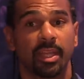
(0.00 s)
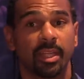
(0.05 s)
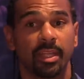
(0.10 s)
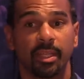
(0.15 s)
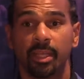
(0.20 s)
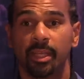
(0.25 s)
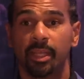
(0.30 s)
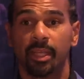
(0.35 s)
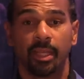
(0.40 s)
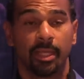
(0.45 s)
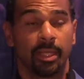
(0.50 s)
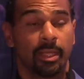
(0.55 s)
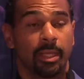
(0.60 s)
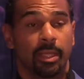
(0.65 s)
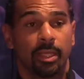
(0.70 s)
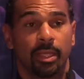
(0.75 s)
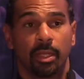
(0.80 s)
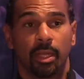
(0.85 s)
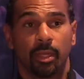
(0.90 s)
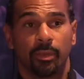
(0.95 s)
They,
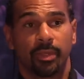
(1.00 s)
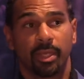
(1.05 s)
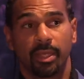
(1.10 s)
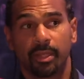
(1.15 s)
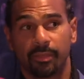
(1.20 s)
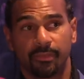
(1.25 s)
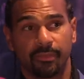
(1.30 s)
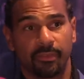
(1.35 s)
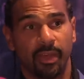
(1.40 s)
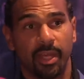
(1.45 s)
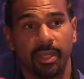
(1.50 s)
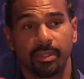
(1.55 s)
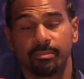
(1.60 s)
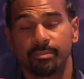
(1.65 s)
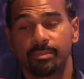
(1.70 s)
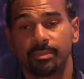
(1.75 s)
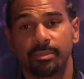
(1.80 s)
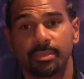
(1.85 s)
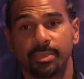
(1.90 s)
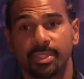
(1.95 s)
you know, they could fight
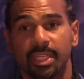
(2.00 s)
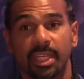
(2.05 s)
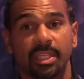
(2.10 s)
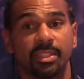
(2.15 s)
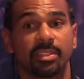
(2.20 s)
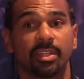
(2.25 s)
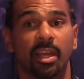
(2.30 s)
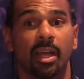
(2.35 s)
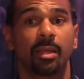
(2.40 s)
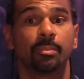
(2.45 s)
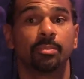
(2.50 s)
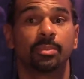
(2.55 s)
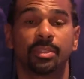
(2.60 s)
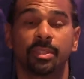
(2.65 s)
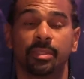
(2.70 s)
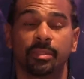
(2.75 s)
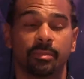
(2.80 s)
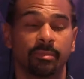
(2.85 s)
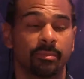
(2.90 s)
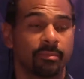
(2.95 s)
10
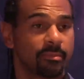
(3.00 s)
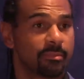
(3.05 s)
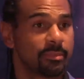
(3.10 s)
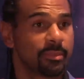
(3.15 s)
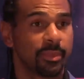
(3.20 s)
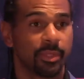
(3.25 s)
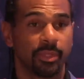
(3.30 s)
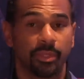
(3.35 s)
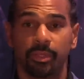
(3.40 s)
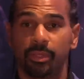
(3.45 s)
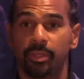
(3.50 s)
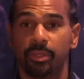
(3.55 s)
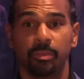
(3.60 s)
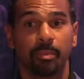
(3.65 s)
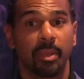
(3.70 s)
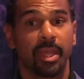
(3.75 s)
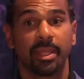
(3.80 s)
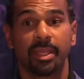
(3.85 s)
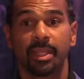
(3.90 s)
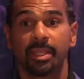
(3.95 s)
times, and
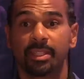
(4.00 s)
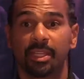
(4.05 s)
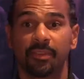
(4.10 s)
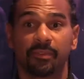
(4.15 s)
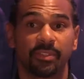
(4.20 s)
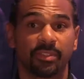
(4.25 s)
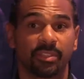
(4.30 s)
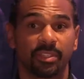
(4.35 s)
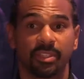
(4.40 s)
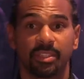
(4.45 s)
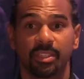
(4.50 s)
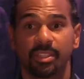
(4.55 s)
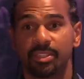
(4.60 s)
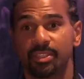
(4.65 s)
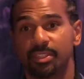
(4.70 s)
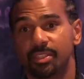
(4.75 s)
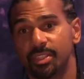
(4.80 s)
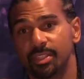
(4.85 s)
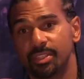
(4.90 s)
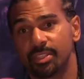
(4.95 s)
you may get different
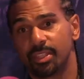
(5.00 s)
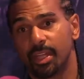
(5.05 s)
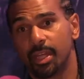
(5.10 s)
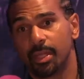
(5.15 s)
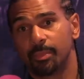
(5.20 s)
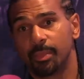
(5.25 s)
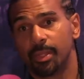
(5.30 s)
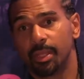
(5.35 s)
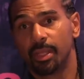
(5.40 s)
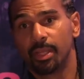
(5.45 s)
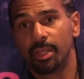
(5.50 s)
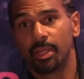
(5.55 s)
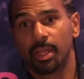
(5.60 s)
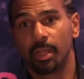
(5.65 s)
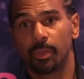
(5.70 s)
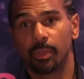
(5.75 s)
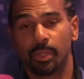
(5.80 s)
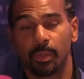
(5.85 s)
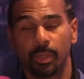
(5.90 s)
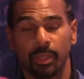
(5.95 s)
decisions each time. You
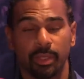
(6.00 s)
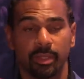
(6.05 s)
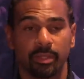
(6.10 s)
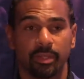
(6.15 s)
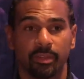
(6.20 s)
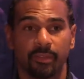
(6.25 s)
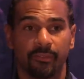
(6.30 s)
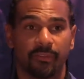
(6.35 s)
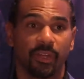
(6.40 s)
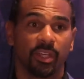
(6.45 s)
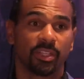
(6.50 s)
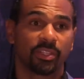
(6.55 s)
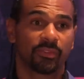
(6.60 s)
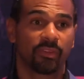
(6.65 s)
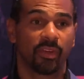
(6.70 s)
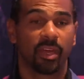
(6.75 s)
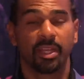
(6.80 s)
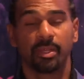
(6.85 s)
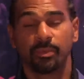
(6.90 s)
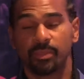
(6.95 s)
know, the first
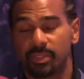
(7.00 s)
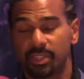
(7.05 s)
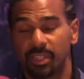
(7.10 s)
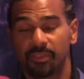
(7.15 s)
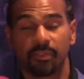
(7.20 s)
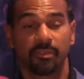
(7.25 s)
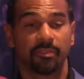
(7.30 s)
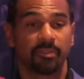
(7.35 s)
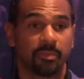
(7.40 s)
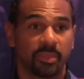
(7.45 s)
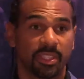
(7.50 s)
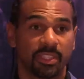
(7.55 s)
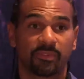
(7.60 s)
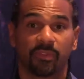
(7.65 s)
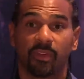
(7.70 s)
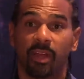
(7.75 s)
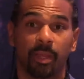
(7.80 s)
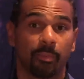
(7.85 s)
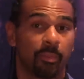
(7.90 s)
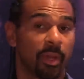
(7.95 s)
fight was different from this
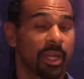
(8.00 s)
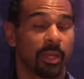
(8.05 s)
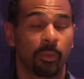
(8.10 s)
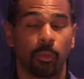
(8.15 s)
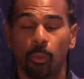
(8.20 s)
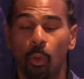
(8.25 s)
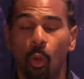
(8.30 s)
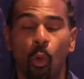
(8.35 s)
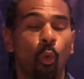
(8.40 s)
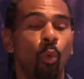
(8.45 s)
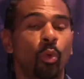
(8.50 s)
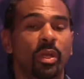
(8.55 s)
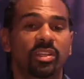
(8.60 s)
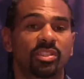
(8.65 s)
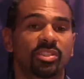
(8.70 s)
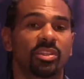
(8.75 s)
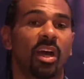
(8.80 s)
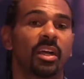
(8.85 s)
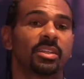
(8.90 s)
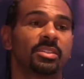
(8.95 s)
fight, but they were all
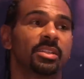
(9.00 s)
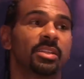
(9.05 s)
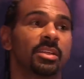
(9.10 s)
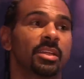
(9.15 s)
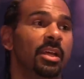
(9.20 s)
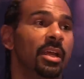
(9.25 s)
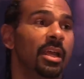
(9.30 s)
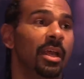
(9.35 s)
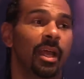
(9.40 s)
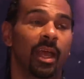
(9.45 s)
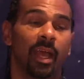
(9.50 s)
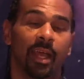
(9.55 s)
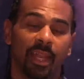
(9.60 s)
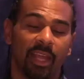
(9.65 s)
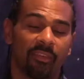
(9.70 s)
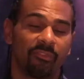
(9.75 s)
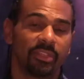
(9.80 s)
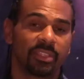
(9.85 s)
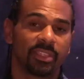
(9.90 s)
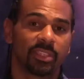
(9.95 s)
exciting. And
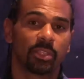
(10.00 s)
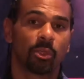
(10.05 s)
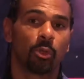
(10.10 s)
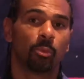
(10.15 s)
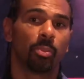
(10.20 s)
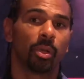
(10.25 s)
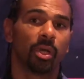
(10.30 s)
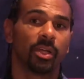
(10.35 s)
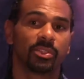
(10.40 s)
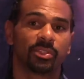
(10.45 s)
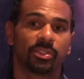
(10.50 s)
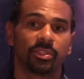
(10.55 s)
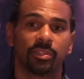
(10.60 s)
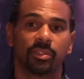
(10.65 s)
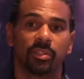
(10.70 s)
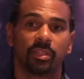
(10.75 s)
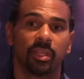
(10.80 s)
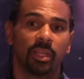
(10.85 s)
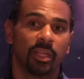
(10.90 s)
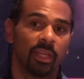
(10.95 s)
every single
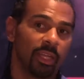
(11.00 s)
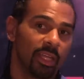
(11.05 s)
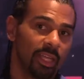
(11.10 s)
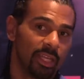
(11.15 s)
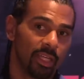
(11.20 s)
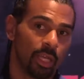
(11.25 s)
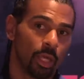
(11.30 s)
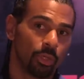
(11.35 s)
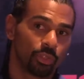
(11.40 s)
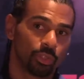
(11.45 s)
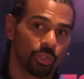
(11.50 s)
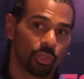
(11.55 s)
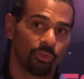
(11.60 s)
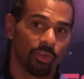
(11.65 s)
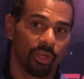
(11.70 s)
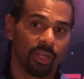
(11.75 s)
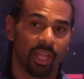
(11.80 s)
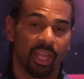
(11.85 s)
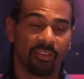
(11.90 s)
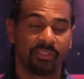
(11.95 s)
person in the O2
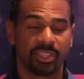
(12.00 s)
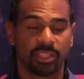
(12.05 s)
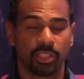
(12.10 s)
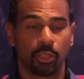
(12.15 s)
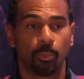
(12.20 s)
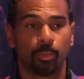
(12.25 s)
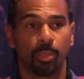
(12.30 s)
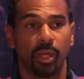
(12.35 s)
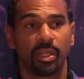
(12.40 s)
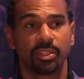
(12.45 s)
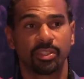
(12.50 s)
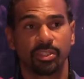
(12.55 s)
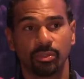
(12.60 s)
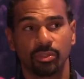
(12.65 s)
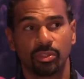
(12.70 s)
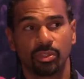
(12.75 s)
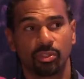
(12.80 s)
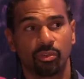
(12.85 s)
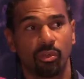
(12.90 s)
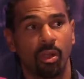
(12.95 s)
Arena, every single person
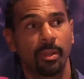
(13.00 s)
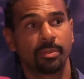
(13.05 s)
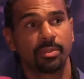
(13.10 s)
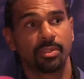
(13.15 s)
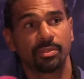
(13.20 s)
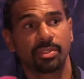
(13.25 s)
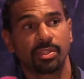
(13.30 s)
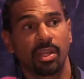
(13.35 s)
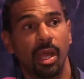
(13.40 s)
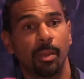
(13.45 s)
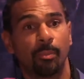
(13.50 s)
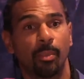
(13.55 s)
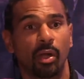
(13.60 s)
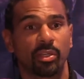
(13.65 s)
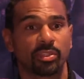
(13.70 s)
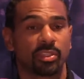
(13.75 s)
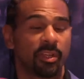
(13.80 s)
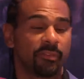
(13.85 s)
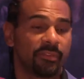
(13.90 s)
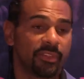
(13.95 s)
who subscribed to the Sky
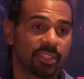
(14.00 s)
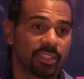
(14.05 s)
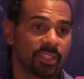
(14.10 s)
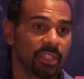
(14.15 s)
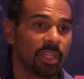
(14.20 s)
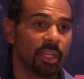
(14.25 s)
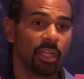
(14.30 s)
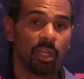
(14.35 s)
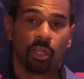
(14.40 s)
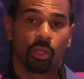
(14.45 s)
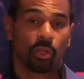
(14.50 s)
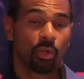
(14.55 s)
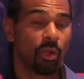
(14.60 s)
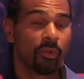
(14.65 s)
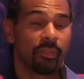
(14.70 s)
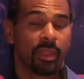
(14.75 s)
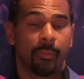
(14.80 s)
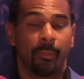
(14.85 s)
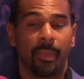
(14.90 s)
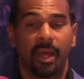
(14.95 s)
Box Office,
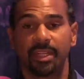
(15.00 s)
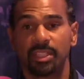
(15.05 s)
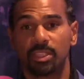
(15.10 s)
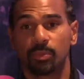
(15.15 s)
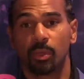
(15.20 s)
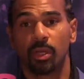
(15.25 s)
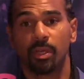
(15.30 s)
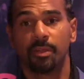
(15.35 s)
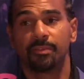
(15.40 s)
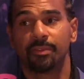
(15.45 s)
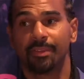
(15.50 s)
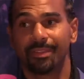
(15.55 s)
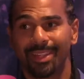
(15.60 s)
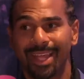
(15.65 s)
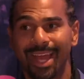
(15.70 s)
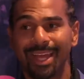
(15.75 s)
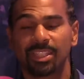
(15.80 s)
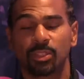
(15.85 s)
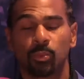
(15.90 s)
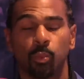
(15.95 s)
got their money's worth, and
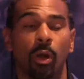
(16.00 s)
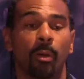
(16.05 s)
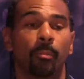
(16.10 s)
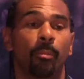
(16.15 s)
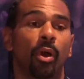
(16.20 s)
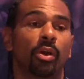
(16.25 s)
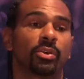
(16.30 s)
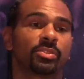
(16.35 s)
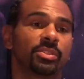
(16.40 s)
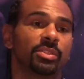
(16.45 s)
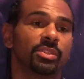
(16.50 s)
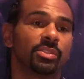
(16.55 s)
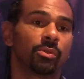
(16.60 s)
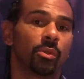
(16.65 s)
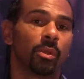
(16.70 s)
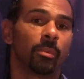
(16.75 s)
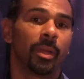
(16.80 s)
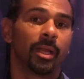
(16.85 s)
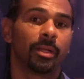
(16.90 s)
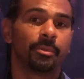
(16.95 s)
that's what boxing is
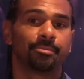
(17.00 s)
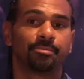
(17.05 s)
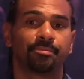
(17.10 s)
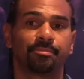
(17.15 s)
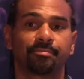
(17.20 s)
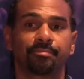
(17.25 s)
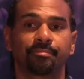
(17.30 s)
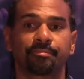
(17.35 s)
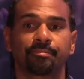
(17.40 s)
all about.